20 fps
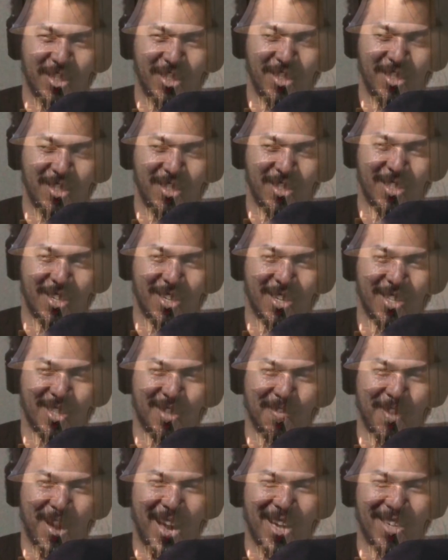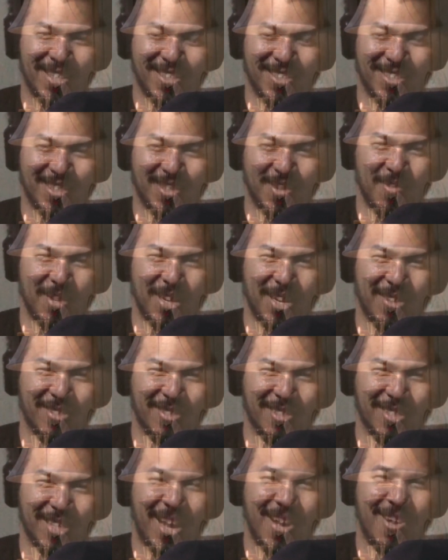Are you just gonna smash in someone
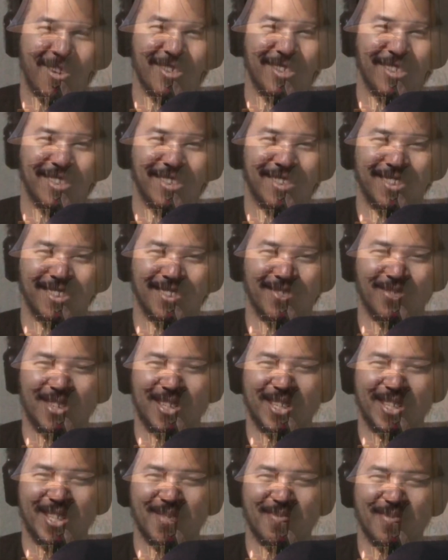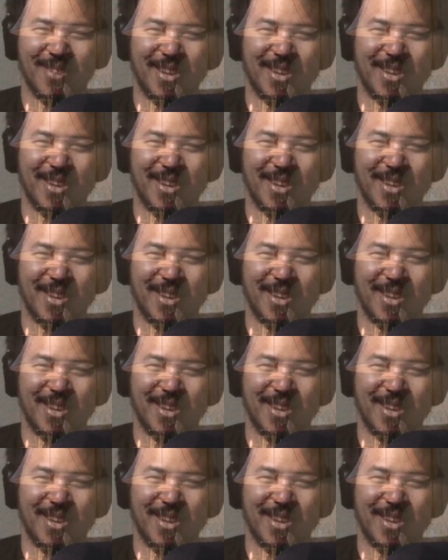else's house in one of their